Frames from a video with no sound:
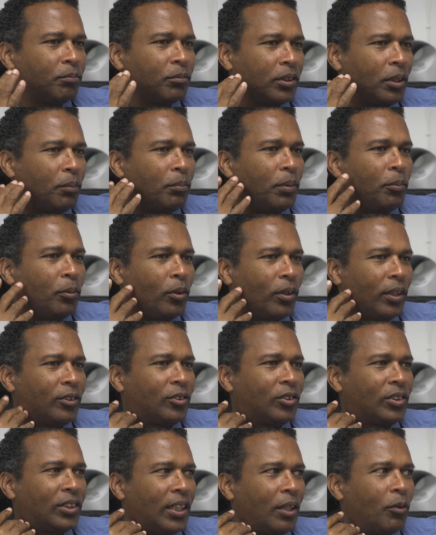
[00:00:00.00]
Some people like
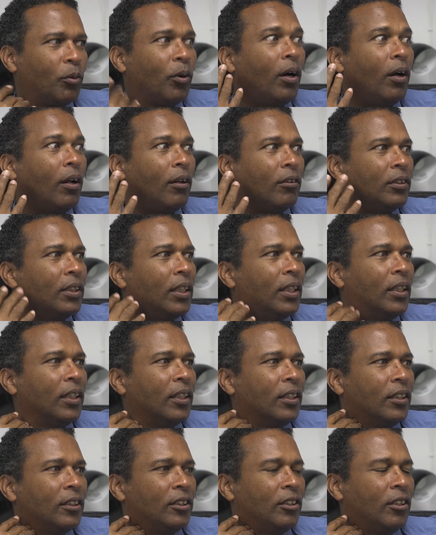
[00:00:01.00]
to say, well,
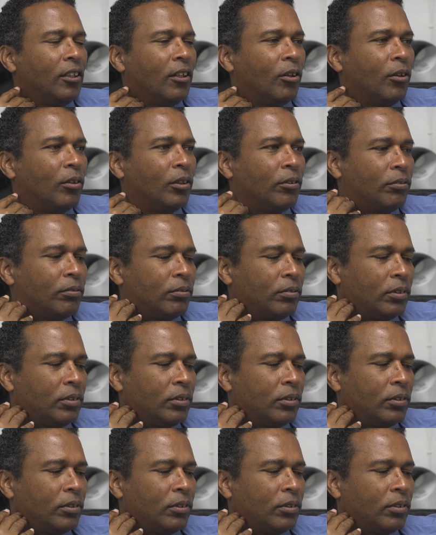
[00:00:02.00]
you know,